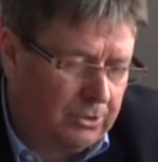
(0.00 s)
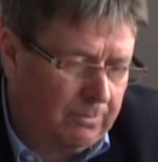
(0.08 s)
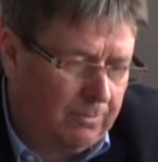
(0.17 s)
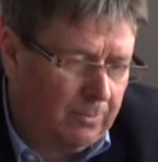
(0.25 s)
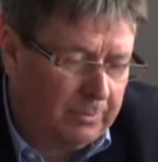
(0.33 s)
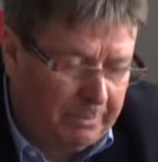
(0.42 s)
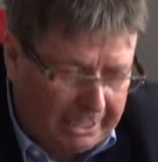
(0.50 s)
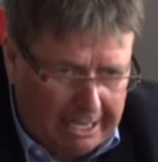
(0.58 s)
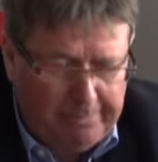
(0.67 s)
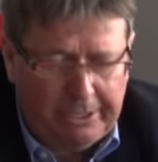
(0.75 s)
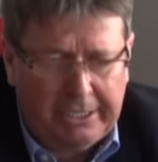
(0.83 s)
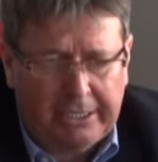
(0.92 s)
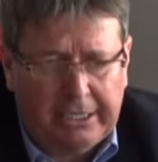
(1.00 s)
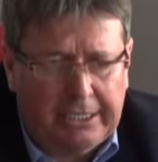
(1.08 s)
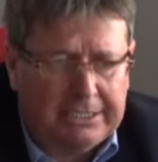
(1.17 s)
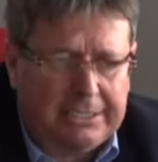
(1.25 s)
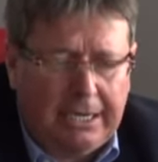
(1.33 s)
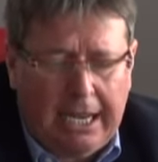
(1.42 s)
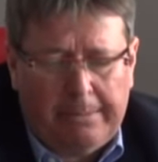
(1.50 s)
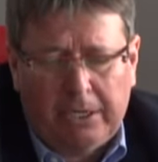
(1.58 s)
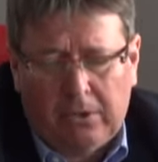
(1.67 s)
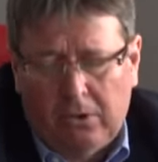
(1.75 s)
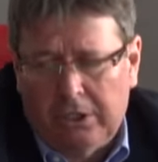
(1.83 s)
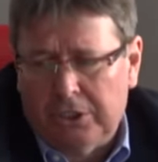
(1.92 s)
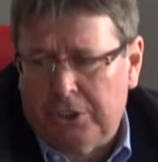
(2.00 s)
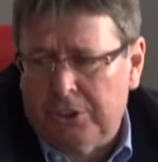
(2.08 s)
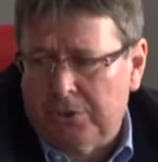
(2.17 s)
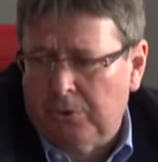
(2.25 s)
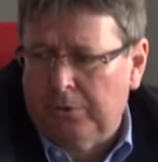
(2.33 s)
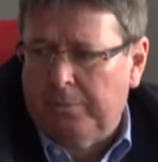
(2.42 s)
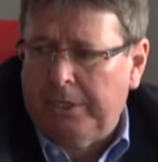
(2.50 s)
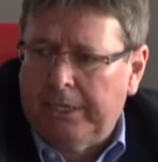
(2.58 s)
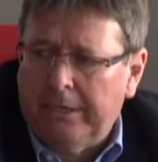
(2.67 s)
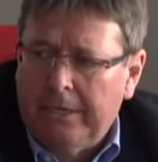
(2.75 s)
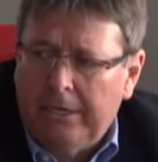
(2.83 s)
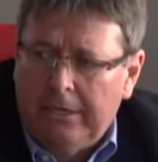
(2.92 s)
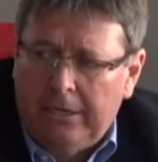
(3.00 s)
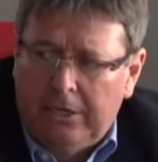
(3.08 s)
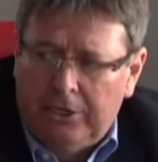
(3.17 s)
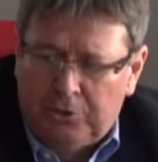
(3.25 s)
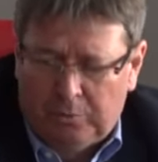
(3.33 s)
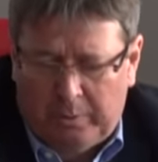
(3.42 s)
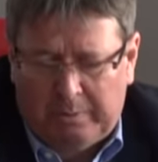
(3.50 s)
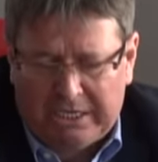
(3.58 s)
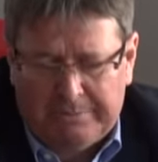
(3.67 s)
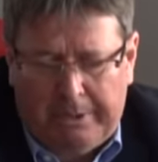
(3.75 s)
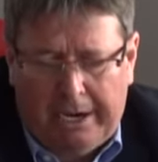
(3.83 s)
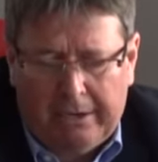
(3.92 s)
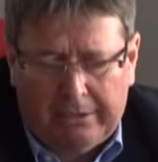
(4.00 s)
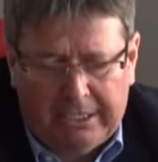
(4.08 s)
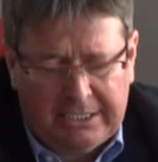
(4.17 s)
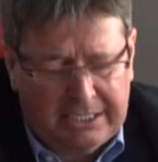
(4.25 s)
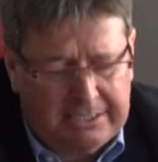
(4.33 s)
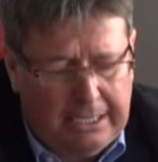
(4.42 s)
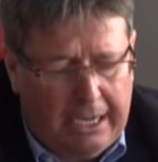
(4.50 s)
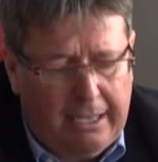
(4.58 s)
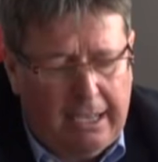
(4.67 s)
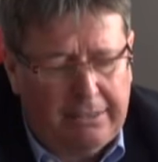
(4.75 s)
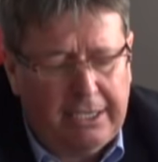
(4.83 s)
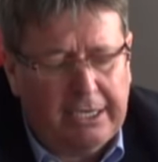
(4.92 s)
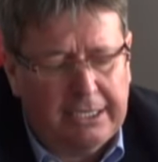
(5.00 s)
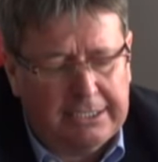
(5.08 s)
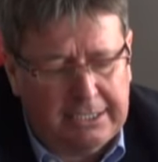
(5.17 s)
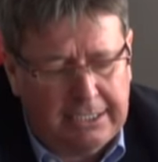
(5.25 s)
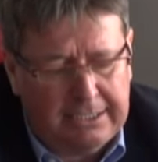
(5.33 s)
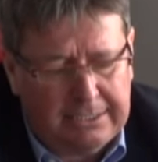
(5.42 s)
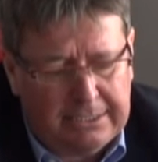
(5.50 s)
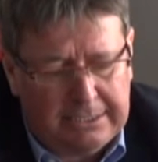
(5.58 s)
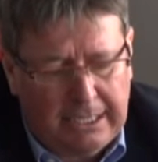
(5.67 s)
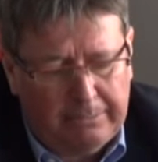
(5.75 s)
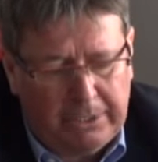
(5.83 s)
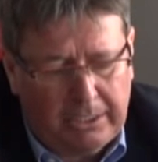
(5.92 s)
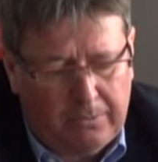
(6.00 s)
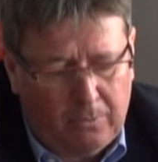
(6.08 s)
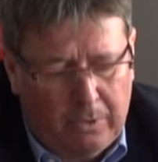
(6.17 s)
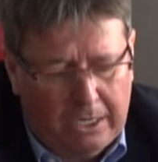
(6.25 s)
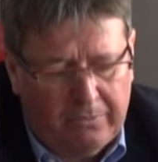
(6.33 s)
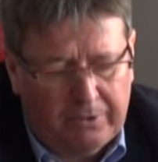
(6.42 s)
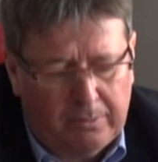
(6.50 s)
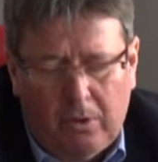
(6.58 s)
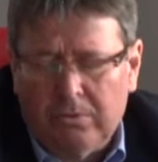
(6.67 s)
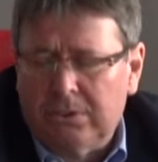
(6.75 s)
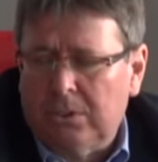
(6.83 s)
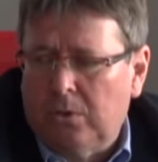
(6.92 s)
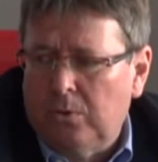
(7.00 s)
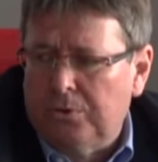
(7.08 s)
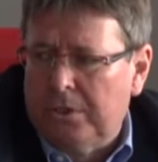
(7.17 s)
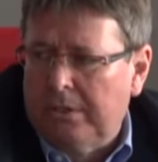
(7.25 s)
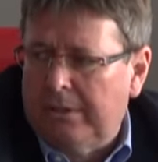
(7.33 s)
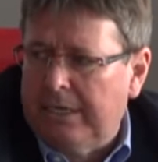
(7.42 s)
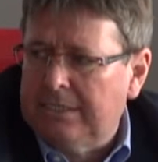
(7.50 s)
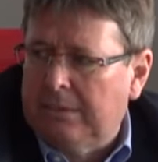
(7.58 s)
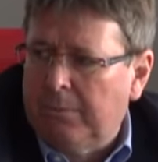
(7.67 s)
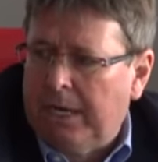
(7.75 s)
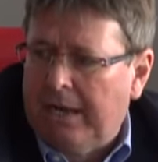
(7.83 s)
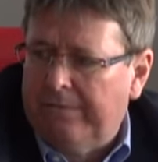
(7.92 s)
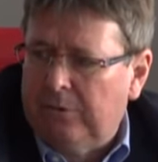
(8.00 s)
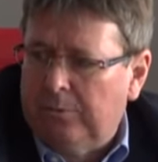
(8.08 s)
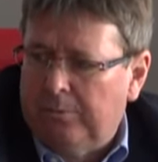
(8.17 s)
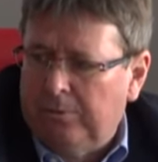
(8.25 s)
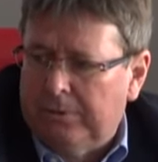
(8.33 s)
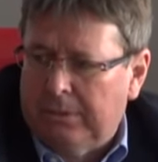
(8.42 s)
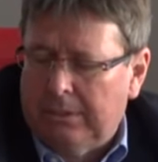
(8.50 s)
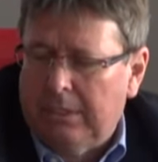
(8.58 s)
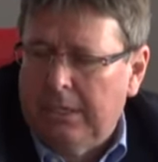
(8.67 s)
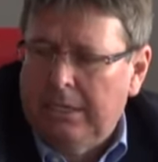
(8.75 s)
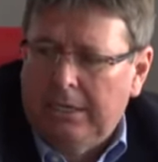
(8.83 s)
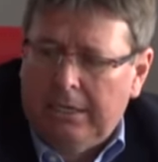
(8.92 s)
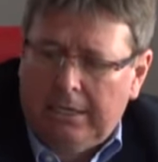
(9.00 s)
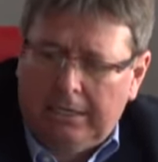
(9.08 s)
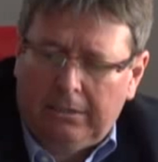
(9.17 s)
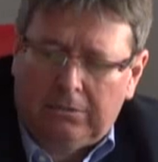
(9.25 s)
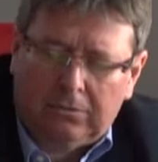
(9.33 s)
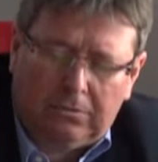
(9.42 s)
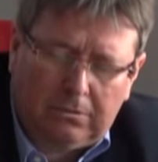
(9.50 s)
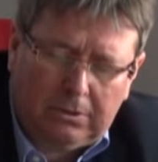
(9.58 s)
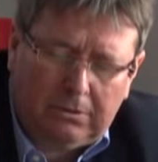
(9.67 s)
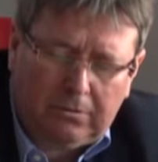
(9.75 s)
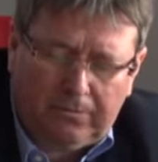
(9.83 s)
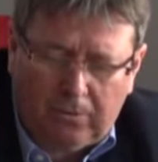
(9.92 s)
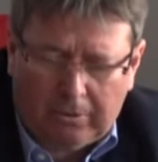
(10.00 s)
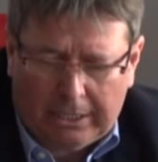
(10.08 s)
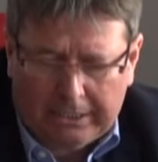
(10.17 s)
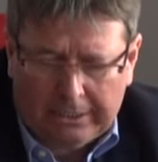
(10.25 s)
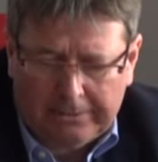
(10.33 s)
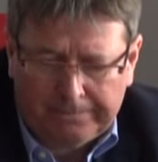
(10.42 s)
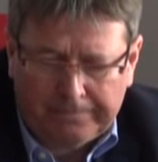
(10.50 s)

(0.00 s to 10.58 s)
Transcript: would be happening in this dynamic coalition should be transparent. This is, I think, it's something, one of the most crucial things that we have to put into forehand.